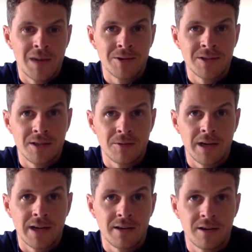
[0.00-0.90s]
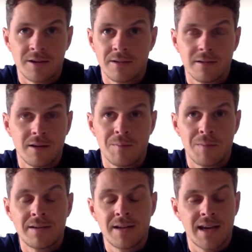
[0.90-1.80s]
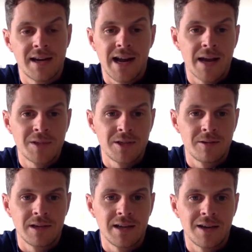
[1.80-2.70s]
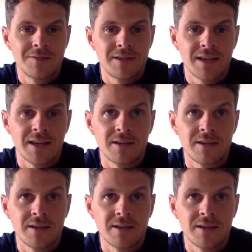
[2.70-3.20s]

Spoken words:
I was at the rink on Monday, and I absolutely loved it.